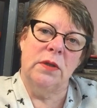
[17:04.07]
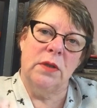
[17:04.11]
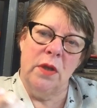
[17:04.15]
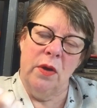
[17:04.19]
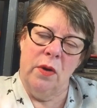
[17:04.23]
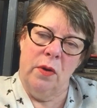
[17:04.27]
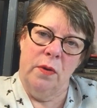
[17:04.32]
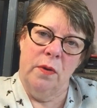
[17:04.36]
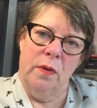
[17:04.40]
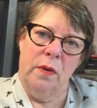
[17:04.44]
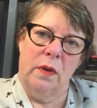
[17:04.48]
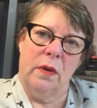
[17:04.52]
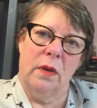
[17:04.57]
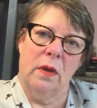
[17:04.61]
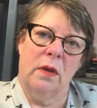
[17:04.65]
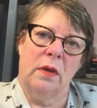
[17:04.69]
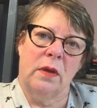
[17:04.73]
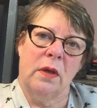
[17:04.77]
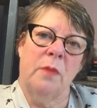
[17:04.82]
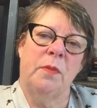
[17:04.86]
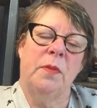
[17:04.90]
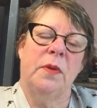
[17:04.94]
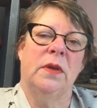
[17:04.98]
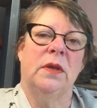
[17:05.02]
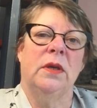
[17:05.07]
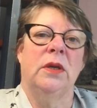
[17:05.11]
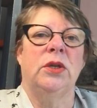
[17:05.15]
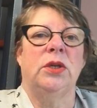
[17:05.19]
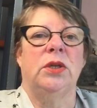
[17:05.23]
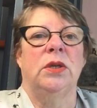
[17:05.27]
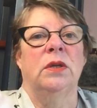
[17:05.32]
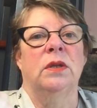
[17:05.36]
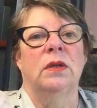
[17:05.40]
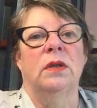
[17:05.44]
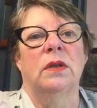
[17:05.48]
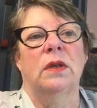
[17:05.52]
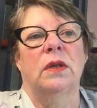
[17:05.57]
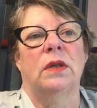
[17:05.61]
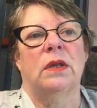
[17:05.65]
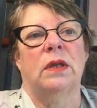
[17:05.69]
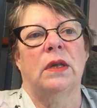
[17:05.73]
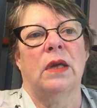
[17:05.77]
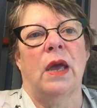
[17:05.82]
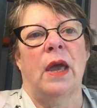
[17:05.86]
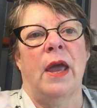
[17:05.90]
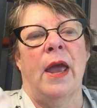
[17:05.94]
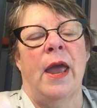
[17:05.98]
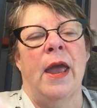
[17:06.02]
those suppositions
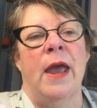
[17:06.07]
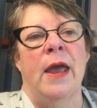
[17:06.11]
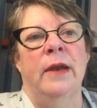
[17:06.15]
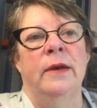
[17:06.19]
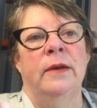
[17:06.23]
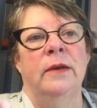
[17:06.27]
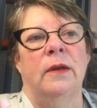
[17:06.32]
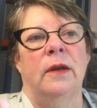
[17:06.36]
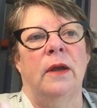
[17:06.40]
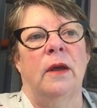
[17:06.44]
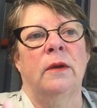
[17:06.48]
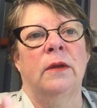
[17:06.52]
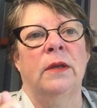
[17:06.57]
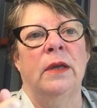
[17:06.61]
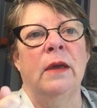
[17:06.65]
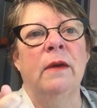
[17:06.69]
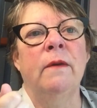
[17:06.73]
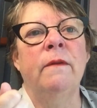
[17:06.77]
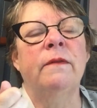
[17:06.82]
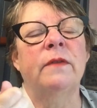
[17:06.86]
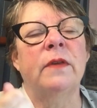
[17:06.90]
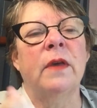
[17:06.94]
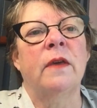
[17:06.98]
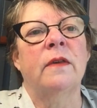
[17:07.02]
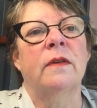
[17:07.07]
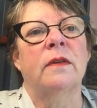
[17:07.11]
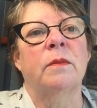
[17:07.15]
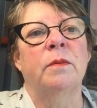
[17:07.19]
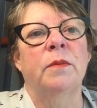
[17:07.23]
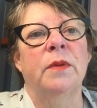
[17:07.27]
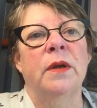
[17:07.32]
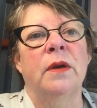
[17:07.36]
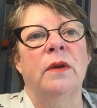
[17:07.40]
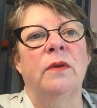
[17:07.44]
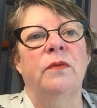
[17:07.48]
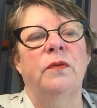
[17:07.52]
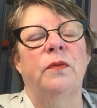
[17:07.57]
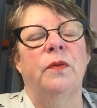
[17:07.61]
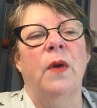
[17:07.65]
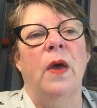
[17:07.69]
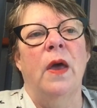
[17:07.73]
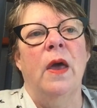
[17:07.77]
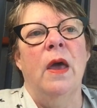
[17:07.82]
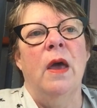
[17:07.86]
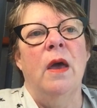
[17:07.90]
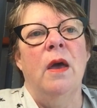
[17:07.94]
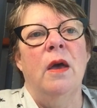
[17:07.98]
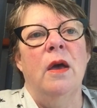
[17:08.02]
and gives us a bit of
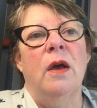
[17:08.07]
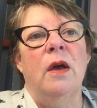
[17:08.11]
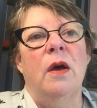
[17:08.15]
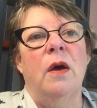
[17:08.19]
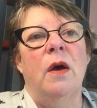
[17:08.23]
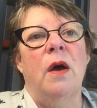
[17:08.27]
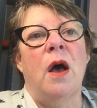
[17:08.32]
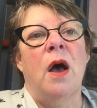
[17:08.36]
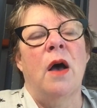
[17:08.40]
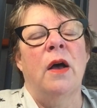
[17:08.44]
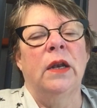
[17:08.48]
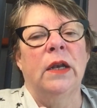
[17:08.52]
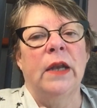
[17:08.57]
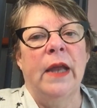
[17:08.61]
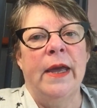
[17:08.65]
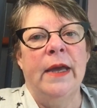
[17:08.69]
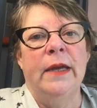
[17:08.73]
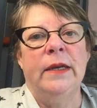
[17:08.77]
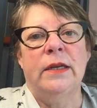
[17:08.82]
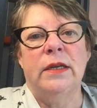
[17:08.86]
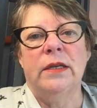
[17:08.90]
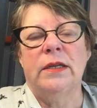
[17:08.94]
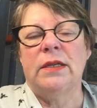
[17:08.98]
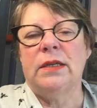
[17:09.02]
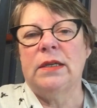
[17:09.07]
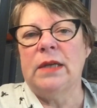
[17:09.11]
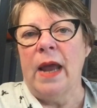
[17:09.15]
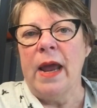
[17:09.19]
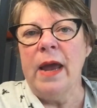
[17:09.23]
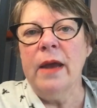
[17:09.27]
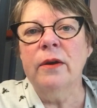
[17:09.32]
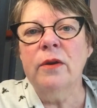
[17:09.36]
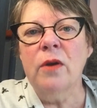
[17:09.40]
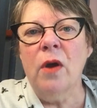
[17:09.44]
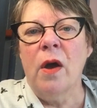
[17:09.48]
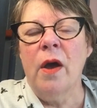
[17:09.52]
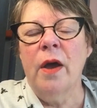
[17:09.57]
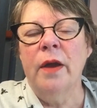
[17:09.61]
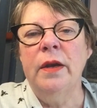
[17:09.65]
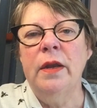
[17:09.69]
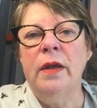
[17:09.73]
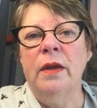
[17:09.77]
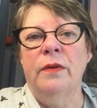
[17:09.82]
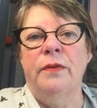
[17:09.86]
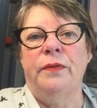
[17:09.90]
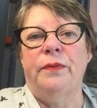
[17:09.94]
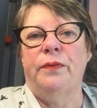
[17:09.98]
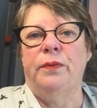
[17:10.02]
a leg to stand on
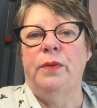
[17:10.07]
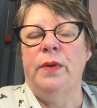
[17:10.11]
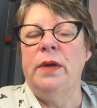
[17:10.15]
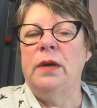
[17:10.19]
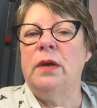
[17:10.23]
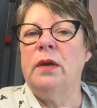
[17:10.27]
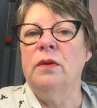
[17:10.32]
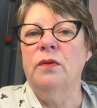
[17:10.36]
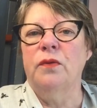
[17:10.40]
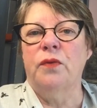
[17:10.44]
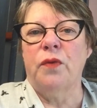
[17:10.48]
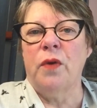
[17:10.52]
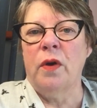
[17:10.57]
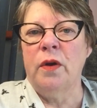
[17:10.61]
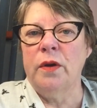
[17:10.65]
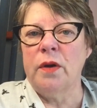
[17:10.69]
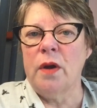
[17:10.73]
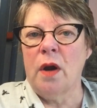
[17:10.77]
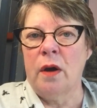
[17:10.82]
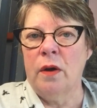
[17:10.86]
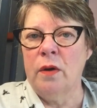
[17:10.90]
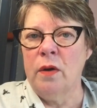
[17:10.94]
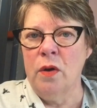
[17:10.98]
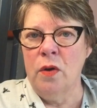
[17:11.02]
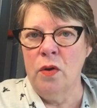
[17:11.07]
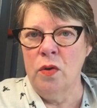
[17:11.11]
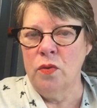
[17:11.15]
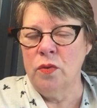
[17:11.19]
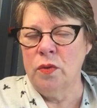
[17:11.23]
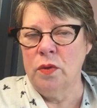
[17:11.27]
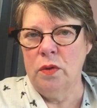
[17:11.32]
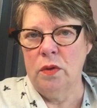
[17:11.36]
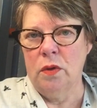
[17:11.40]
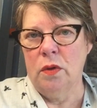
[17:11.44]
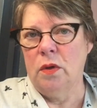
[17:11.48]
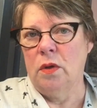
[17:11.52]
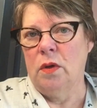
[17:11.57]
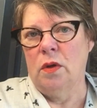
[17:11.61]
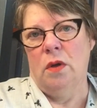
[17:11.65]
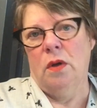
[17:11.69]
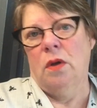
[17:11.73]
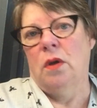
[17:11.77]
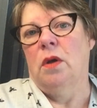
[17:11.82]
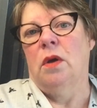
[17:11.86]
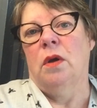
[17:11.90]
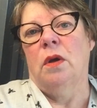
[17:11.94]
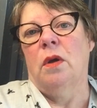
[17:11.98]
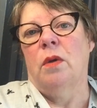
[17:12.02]
if we confront our own
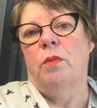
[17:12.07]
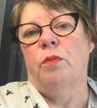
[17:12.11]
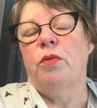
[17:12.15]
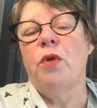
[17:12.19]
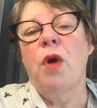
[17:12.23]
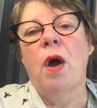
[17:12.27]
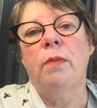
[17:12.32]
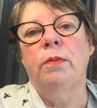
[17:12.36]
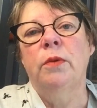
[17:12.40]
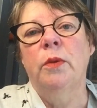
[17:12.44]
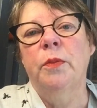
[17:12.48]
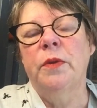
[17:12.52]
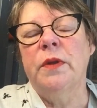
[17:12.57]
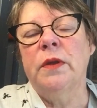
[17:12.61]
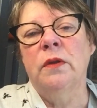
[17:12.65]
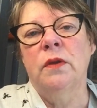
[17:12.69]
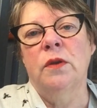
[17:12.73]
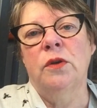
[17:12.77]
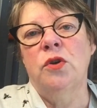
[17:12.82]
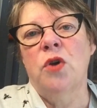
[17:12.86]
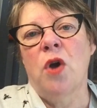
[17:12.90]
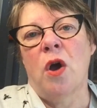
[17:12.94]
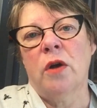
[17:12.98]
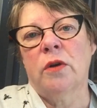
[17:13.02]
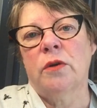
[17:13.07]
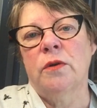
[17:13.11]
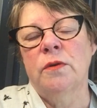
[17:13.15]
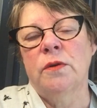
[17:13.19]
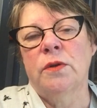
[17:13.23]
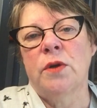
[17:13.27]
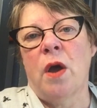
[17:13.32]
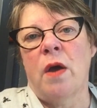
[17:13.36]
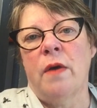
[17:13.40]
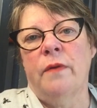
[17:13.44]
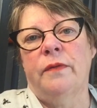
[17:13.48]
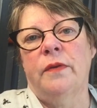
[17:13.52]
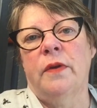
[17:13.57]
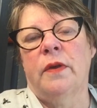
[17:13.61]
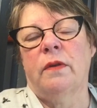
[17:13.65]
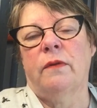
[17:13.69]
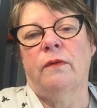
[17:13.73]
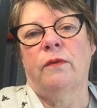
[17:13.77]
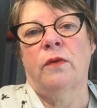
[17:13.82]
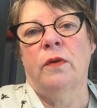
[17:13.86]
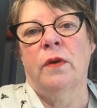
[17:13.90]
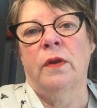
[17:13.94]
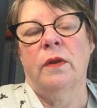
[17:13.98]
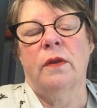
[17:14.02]
problems in the doctor's office,
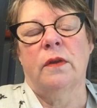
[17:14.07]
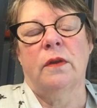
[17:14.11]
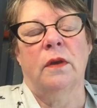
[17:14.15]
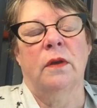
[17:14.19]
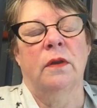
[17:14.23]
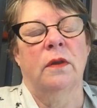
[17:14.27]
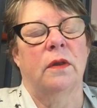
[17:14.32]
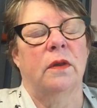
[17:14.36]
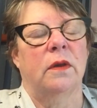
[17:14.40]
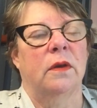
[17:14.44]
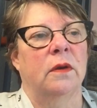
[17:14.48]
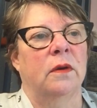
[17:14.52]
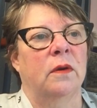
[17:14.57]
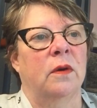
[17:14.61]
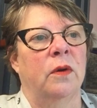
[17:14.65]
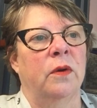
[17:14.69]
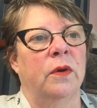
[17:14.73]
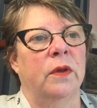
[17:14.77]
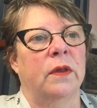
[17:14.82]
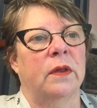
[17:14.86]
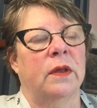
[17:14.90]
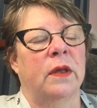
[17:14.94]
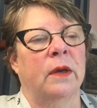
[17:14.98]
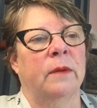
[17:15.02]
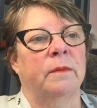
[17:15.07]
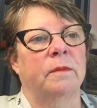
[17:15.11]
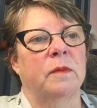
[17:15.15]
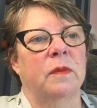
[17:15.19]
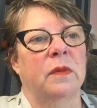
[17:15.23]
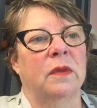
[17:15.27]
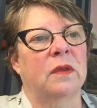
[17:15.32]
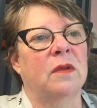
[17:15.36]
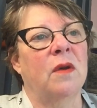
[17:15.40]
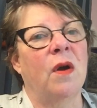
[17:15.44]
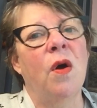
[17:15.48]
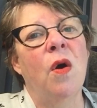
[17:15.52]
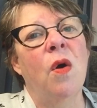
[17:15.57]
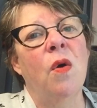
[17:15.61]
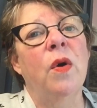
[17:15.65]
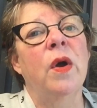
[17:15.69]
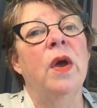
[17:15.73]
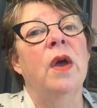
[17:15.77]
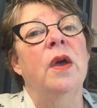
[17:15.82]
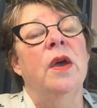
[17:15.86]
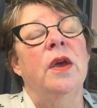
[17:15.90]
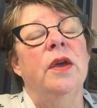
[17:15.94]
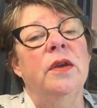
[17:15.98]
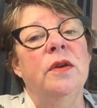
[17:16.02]
for instance. It's like, no,
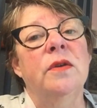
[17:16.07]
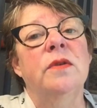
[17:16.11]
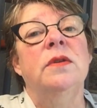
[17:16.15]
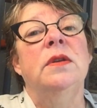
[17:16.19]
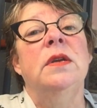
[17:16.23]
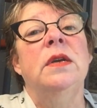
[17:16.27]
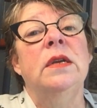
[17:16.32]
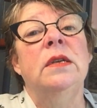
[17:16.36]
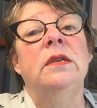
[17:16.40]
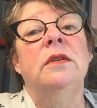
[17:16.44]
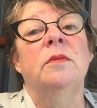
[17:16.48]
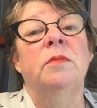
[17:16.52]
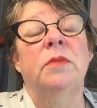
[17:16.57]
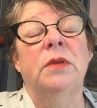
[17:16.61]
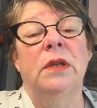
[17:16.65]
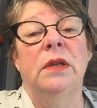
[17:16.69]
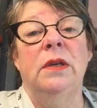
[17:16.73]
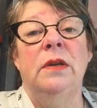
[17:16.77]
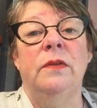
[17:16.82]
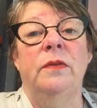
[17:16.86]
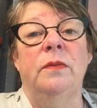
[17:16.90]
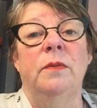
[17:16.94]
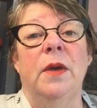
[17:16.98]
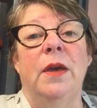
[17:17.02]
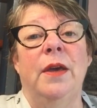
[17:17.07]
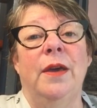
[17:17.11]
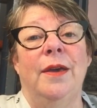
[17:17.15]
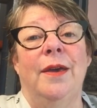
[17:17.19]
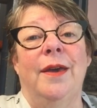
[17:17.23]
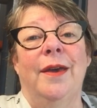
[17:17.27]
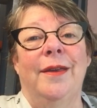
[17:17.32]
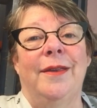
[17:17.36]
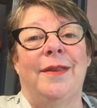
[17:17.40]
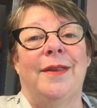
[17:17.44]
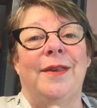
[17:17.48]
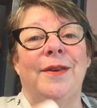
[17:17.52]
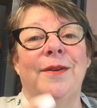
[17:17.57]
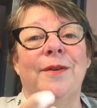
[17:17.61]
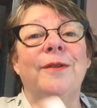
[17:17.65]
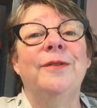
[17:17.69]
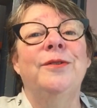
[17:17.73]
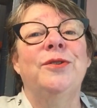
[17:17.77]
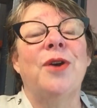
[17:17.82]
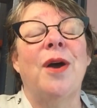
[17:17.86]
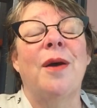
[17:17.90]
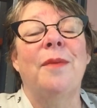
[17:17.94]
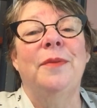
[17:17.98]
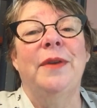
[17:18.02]
you need to believe me. It's your
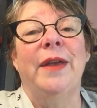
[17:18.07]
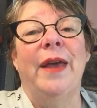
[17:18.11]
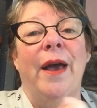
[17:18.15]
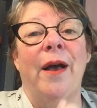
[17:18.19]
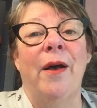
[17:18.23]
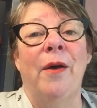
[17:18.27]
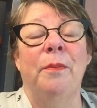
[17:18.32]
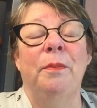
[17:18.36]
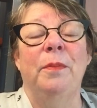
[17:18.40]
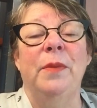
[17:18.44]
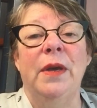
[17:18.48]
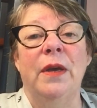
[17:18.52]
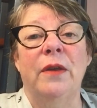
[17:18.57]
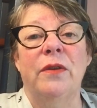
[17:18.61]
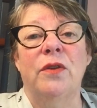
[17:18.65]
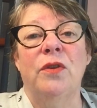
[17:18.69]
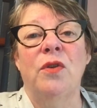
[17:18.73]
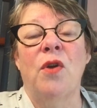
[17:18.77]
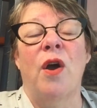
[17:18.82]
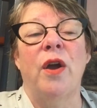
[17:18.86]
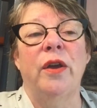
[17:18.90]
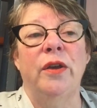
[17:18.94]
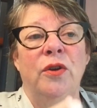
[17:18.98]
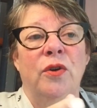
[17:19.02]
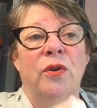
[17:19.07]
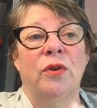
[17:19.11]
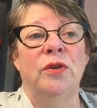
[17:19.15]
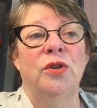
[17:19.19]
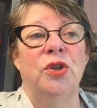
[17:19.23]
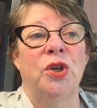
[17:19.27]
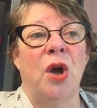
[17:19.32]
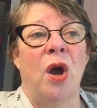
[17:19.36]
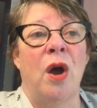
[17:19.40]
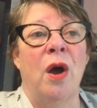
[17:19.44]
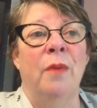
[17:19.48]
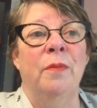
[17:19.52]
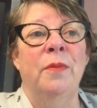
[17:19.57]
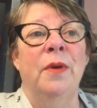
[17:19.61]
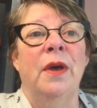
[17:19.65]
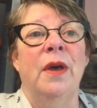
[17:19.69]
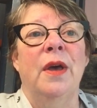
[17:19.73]
job to help me. It's not your job